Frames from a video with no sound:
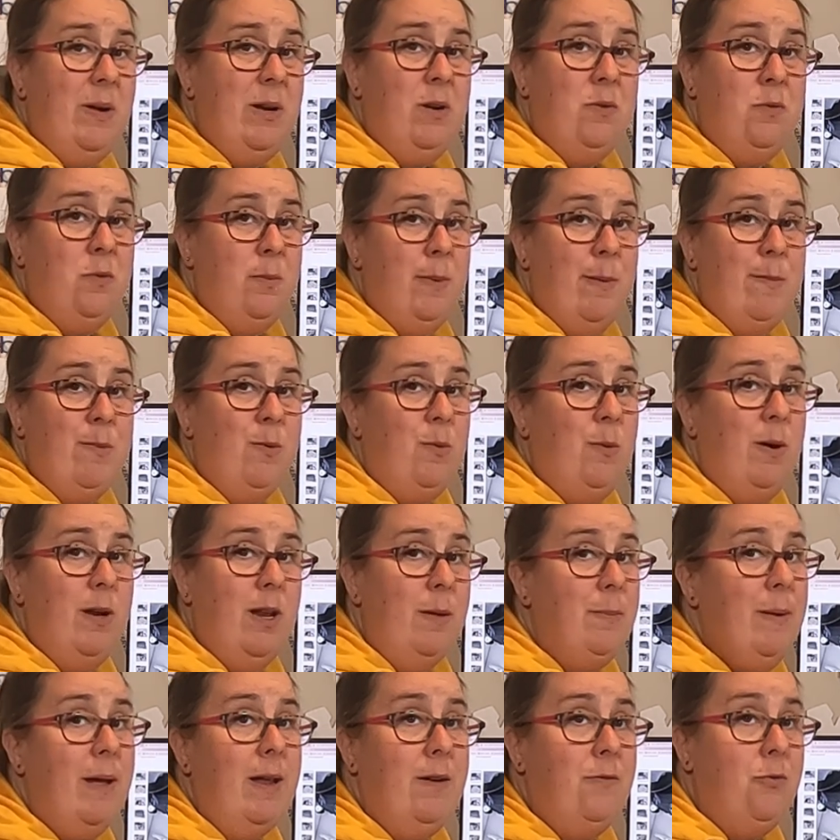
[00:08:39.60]
so I don't remember
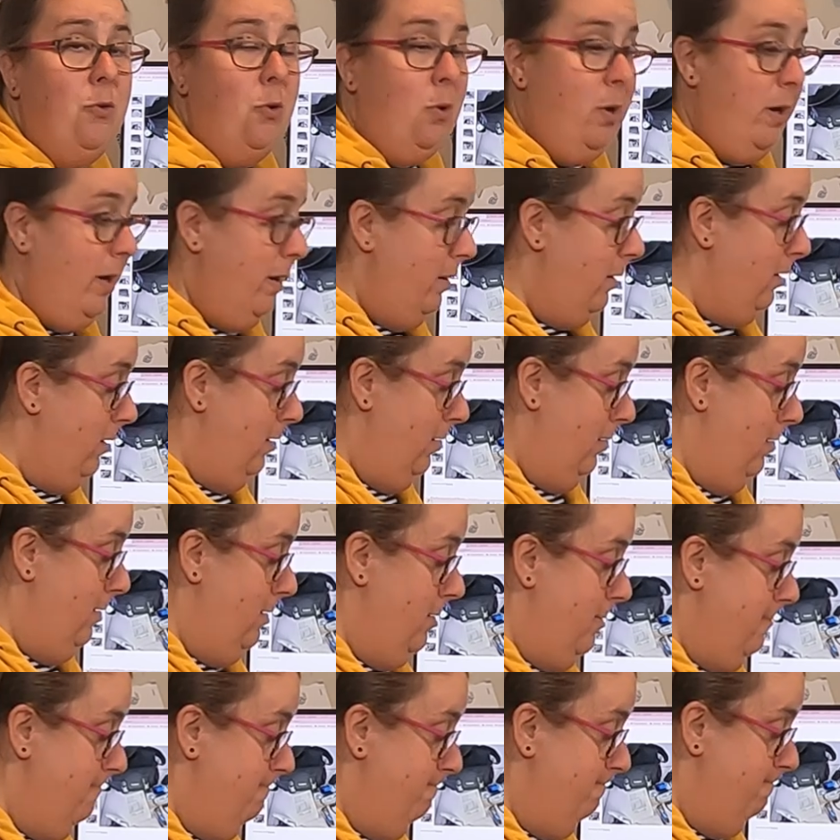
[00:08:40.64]
what I paid for it.
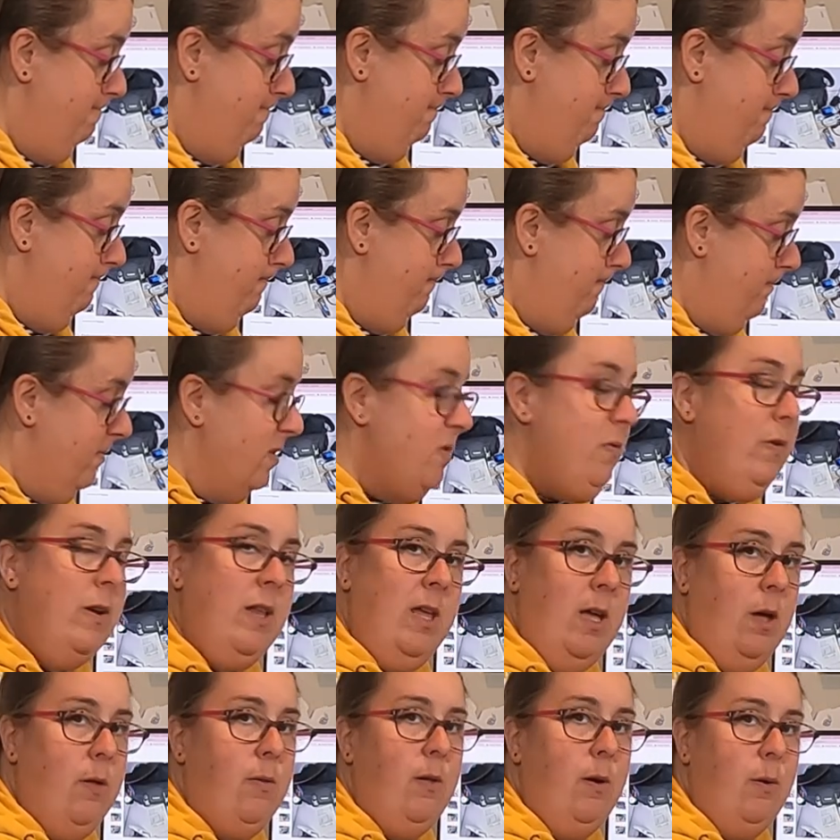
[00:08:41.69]
It's
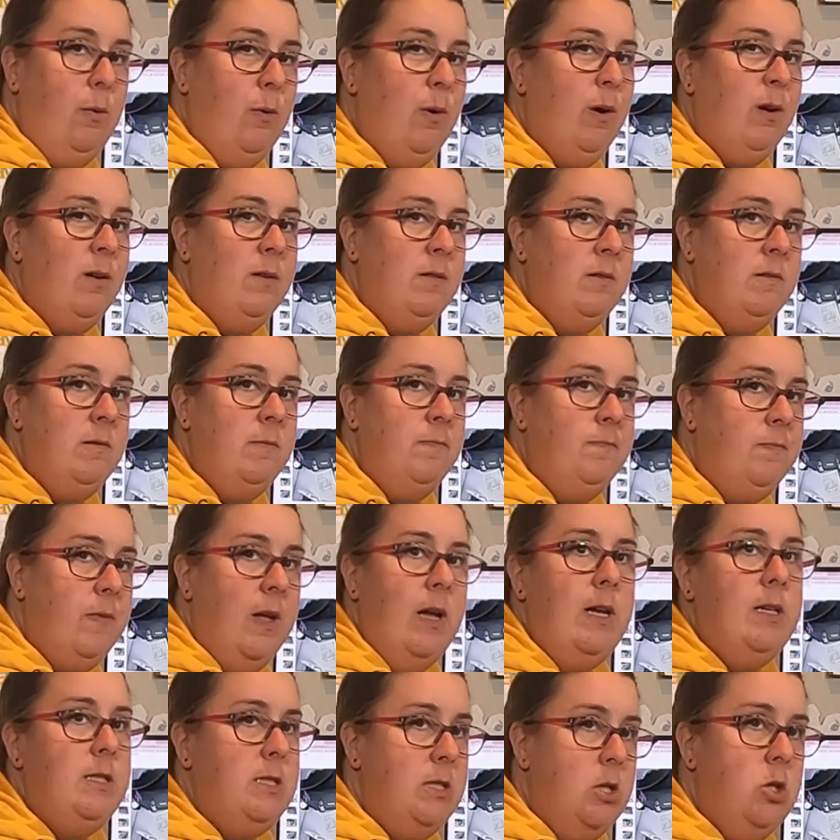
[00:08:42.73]
funny how that works.
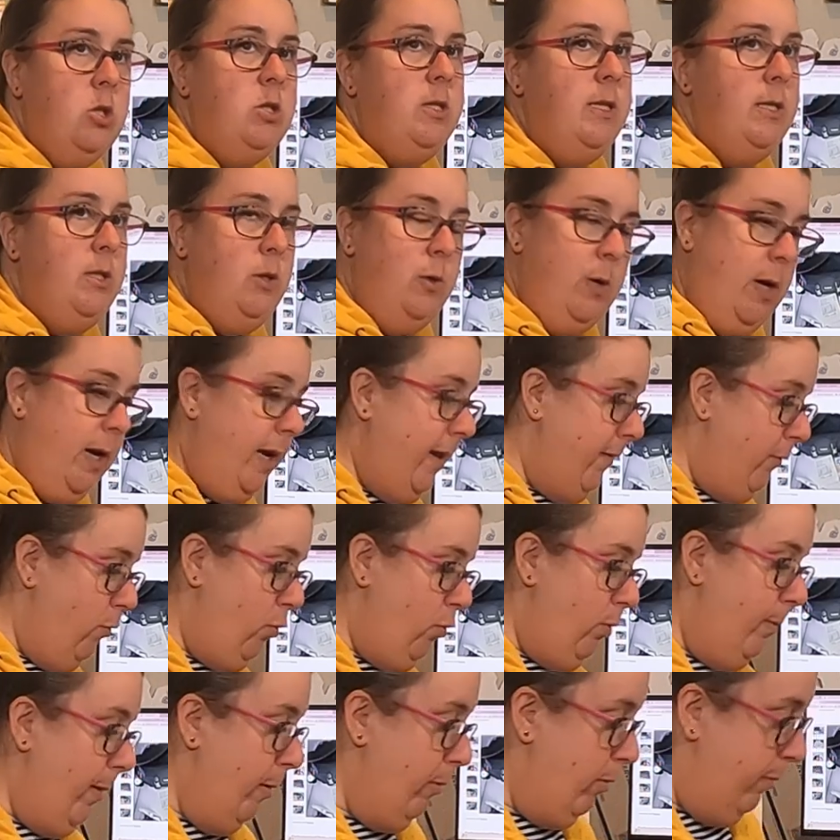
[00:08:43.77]
I seriously do not even
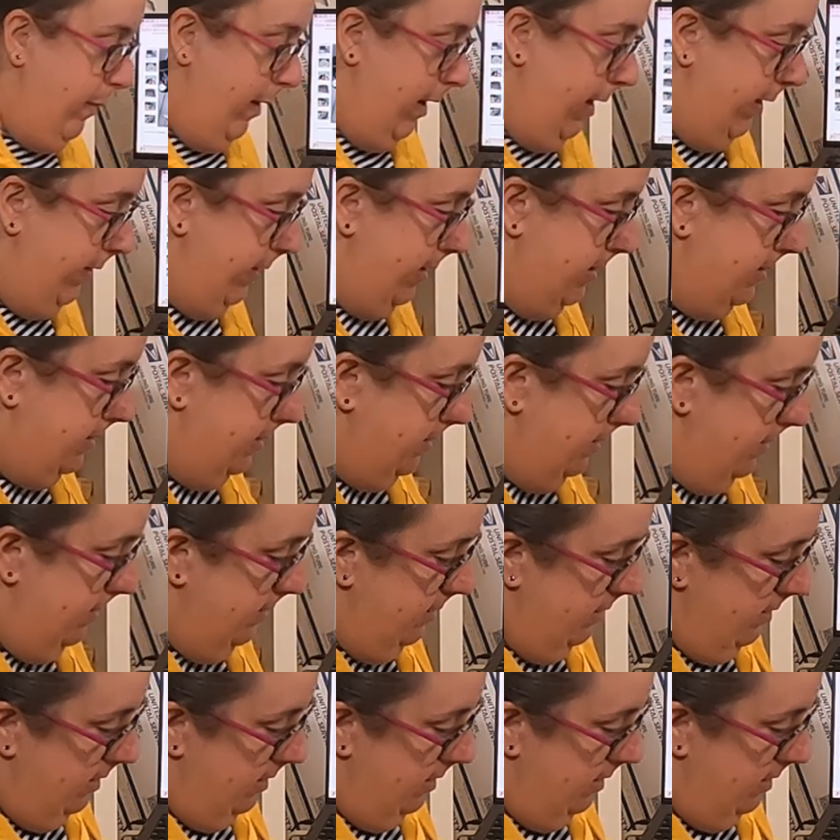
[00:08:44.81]
remember buying this.